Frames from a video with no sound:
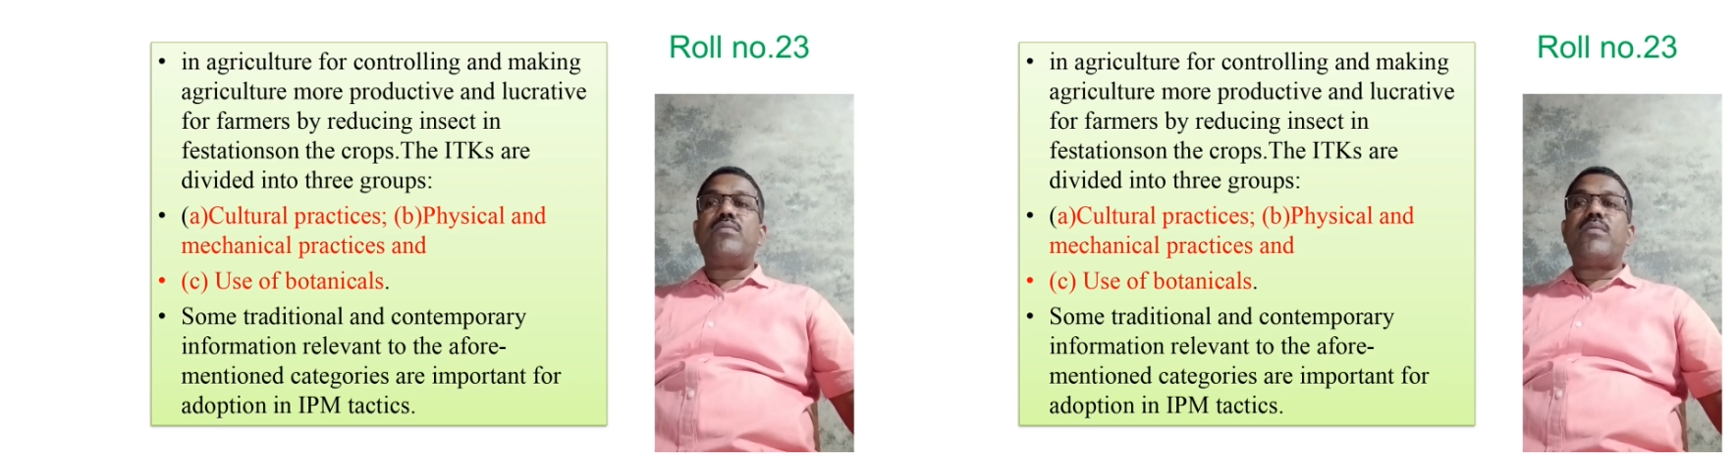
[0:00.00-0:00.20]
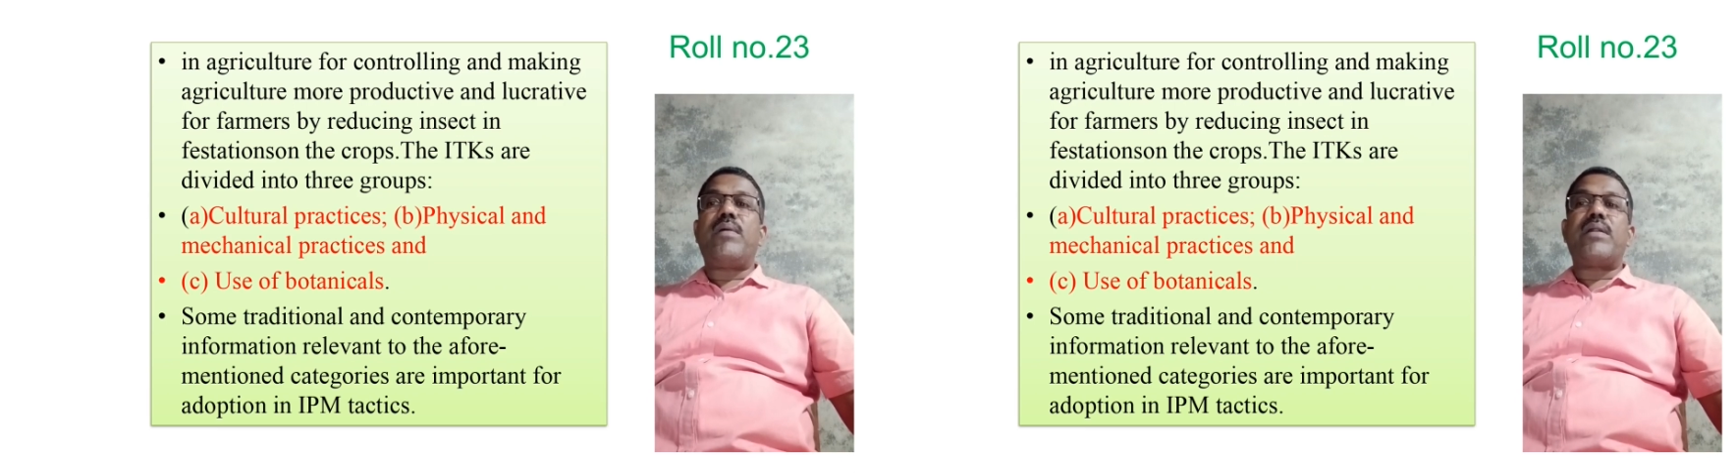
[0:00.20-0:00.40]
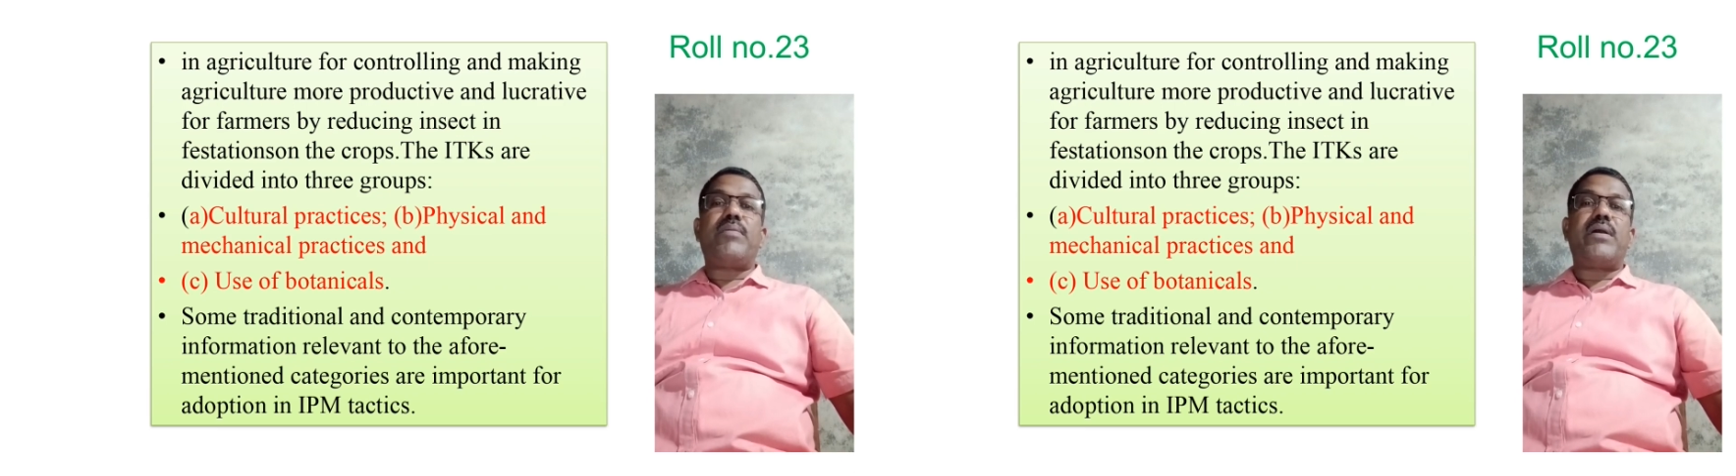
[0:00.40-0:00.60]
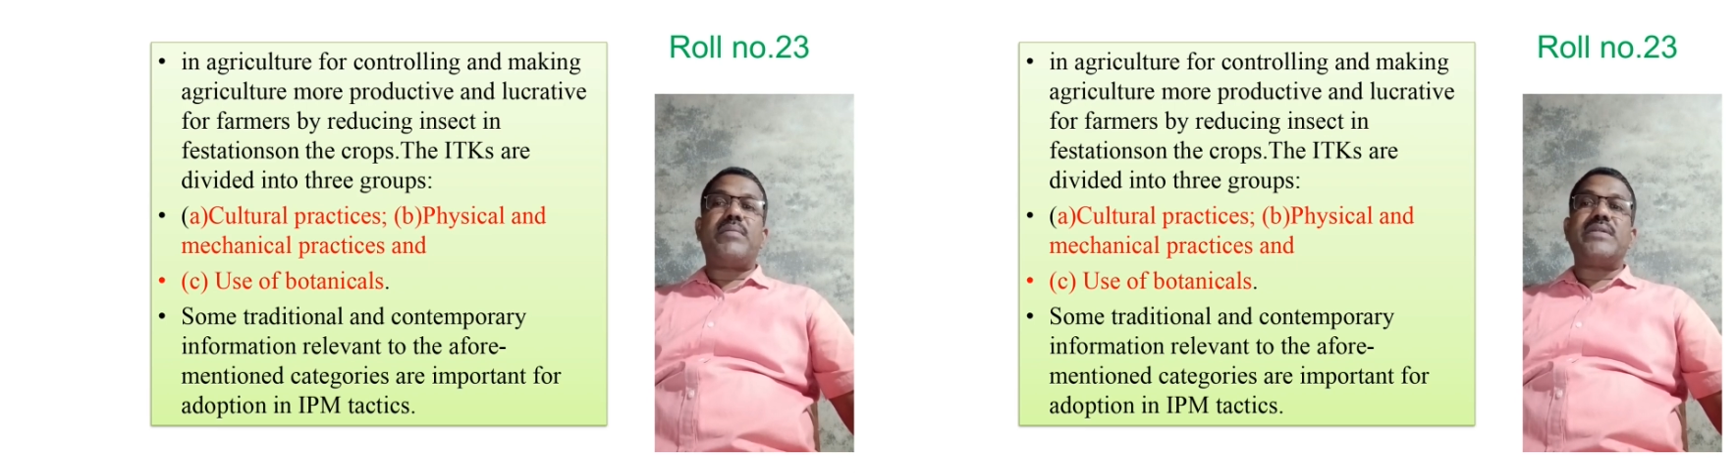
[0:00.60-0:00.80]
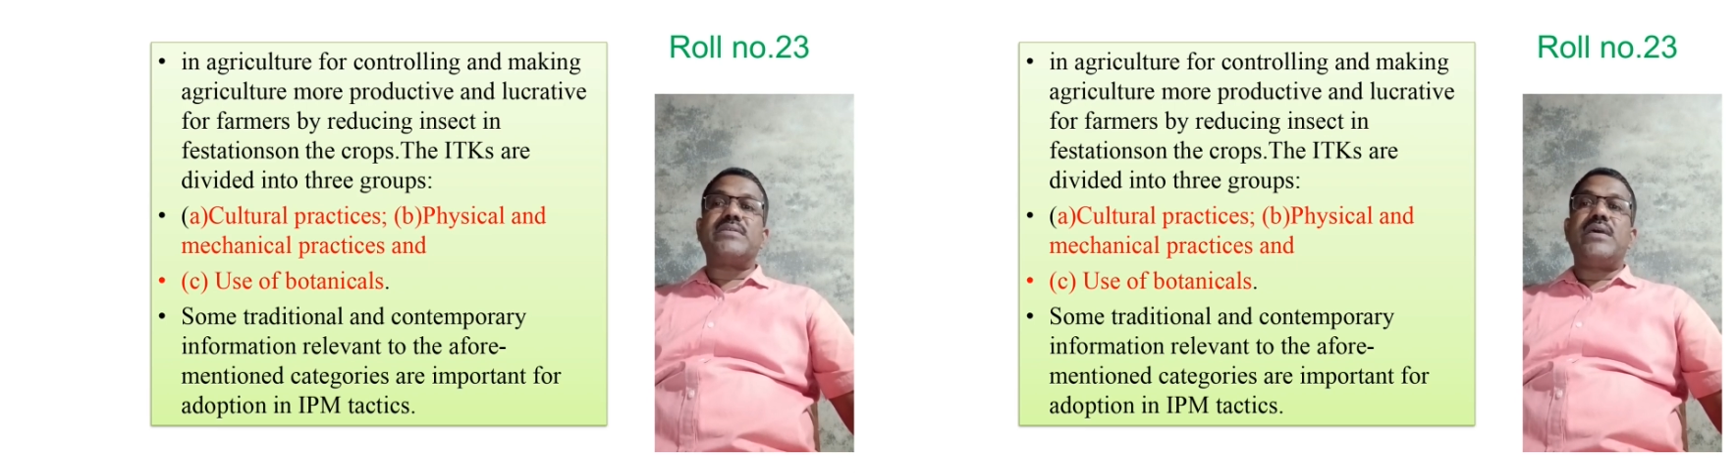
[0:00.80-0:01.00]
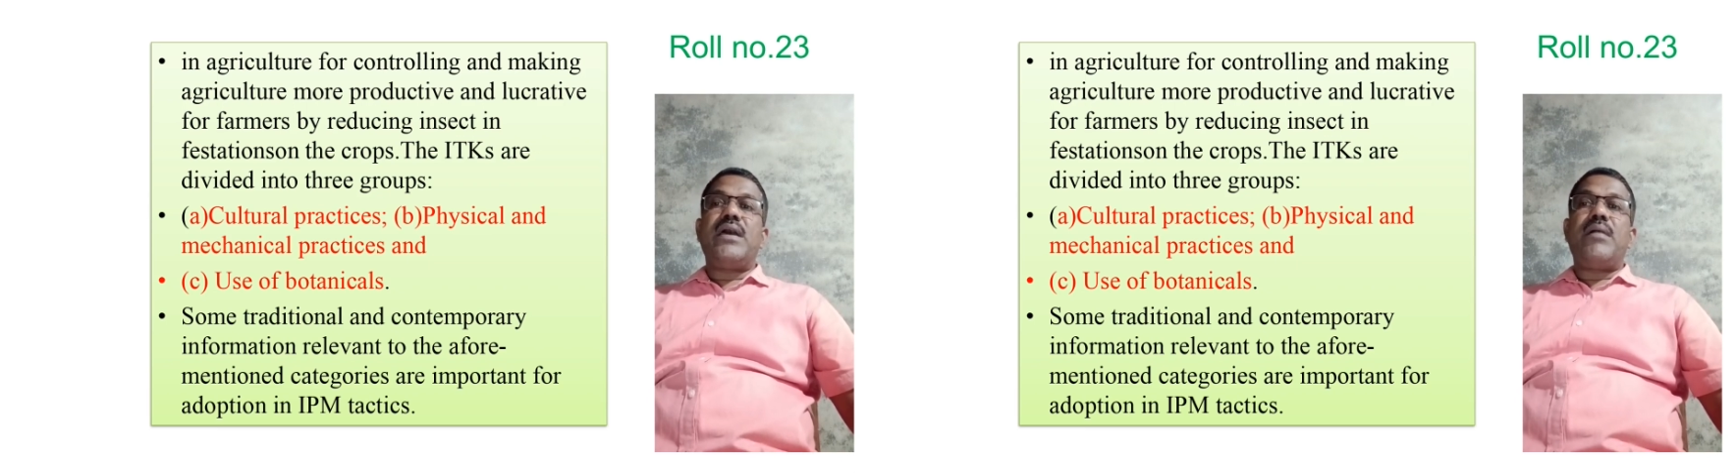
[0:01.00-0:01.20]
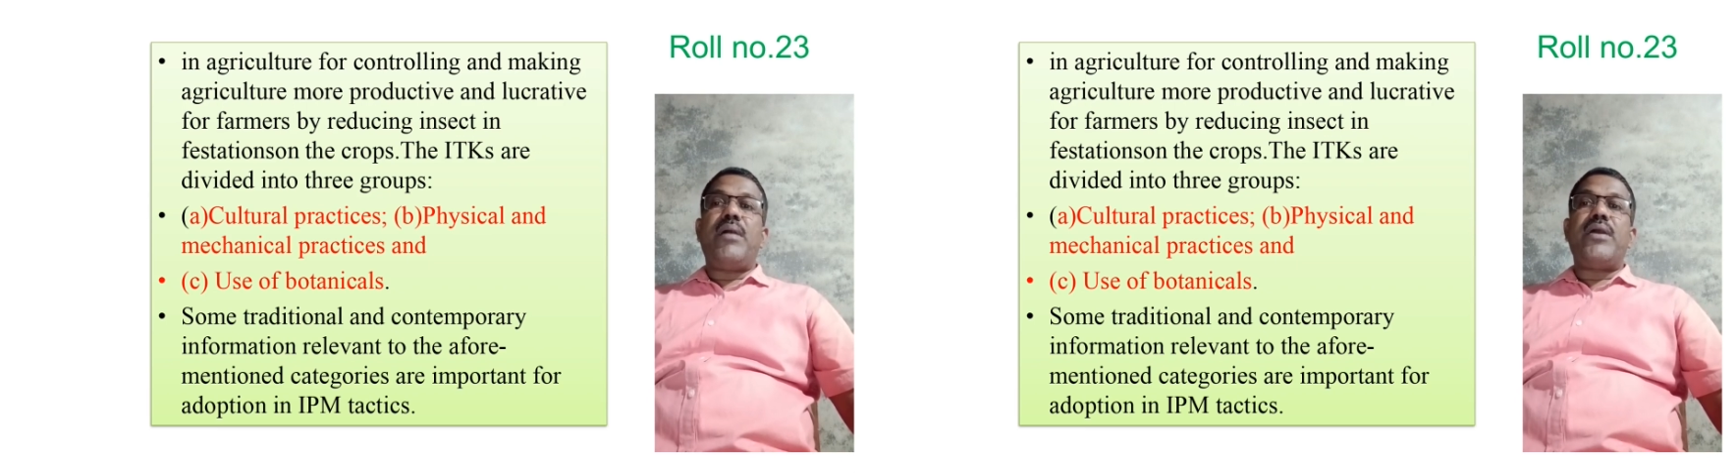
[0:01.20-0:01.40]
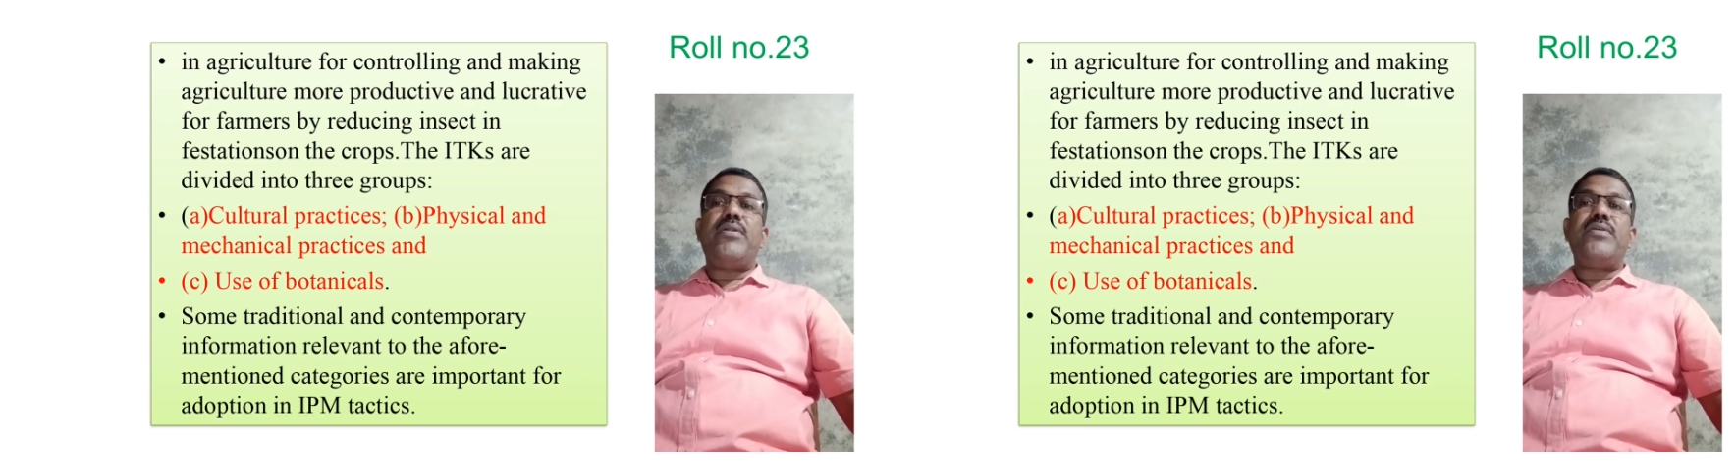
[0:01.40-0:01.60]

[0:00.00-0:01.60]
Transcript: for farmers by reducing